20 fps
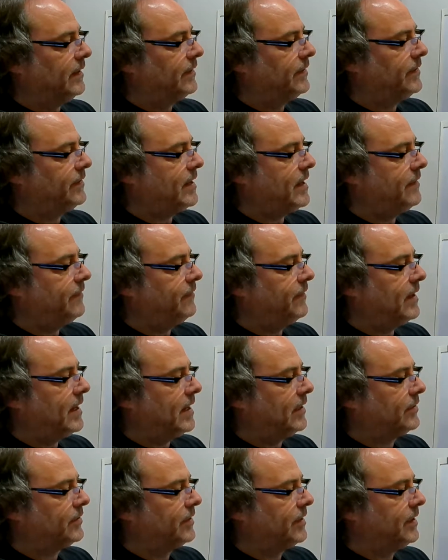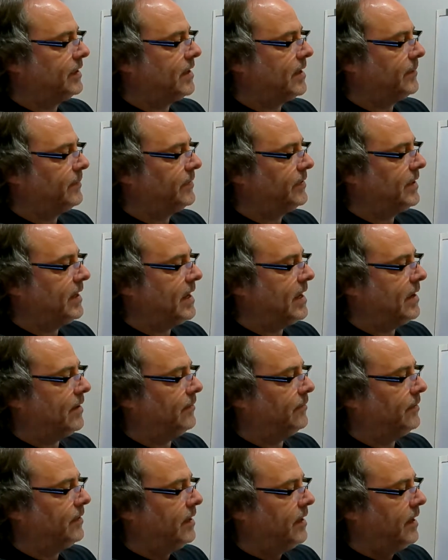the siphon actually comes
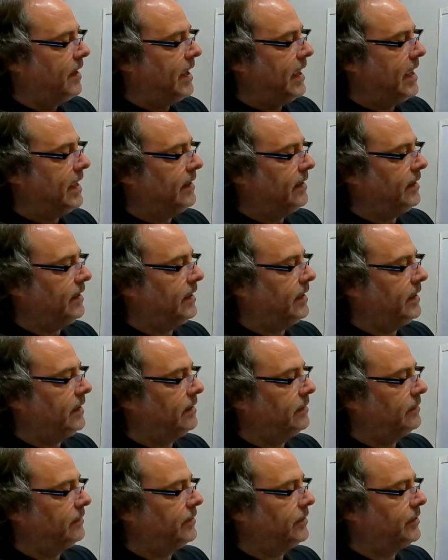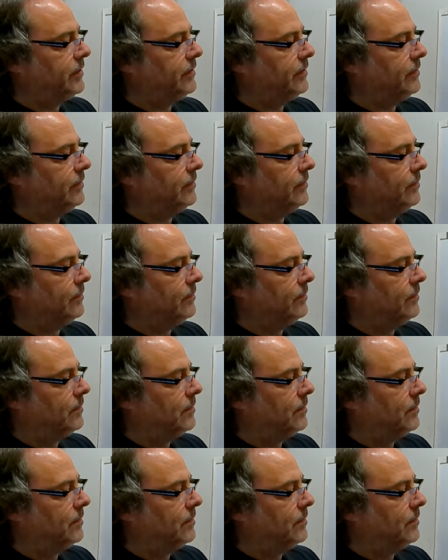down and into